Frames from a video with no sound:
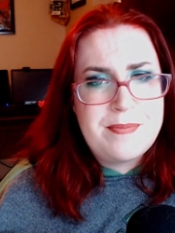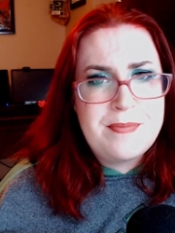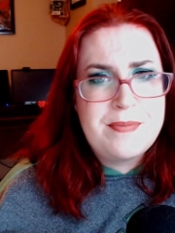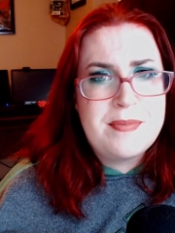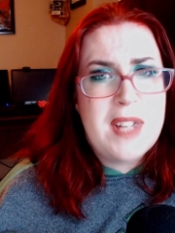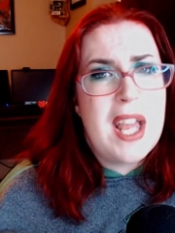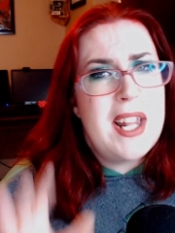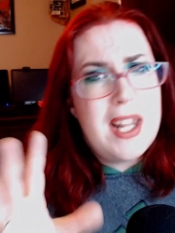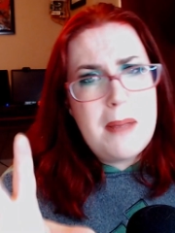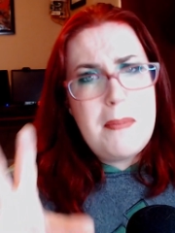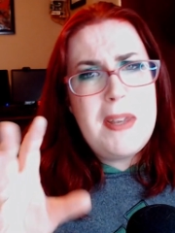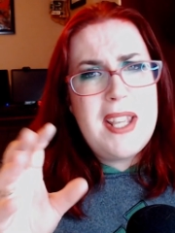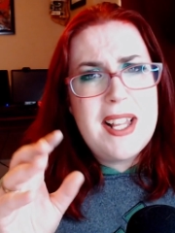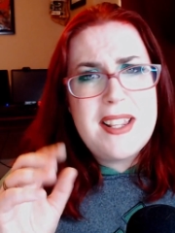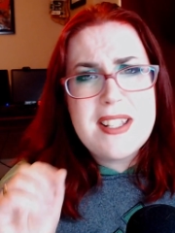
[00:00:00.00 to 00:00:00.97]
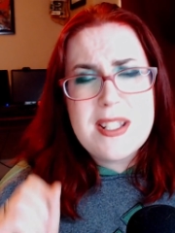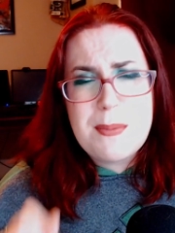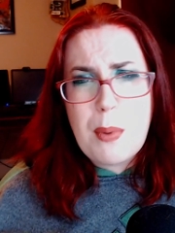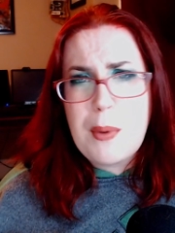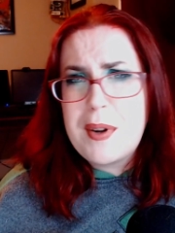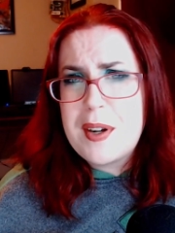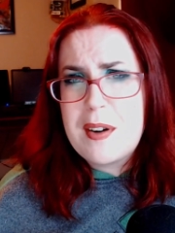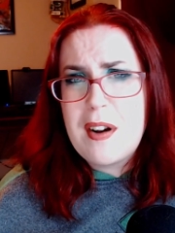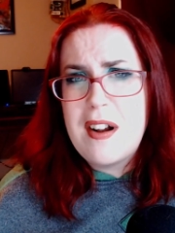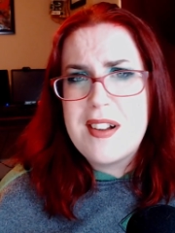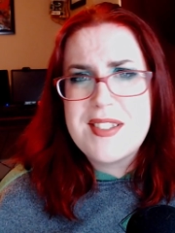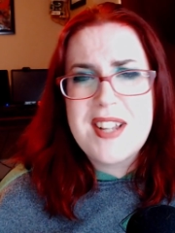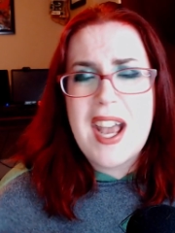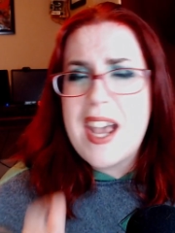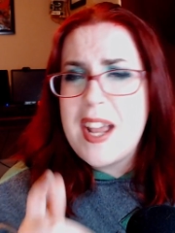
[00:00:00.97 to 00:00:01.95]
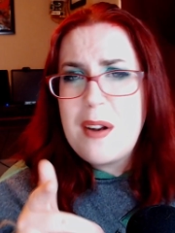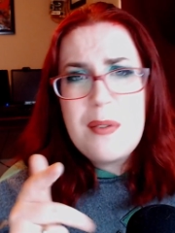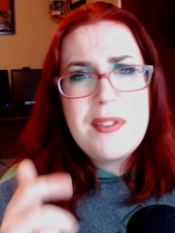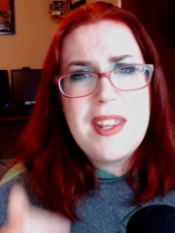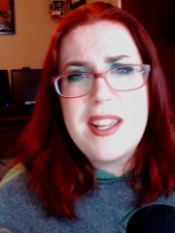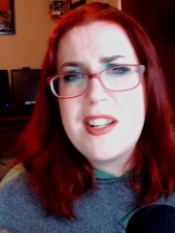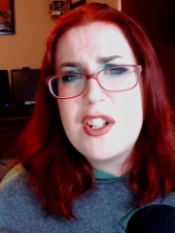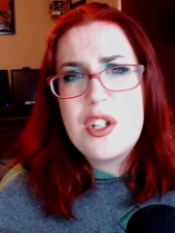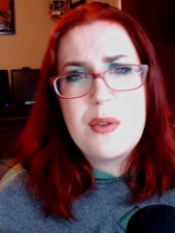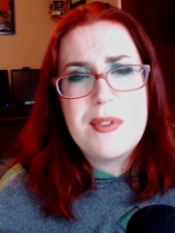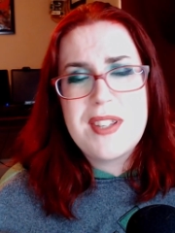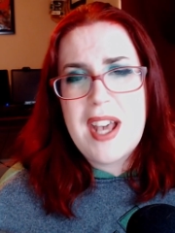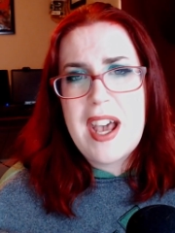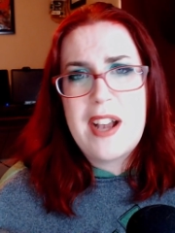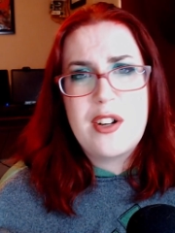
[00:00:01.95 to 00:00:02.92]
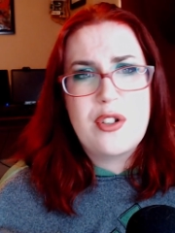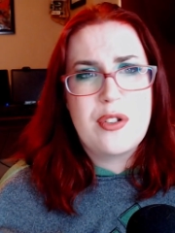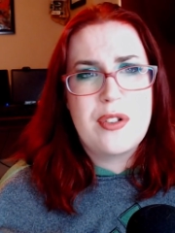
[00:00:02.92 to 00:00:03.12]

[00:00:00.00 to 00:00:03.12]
And let me get this point across. I don't think she was actually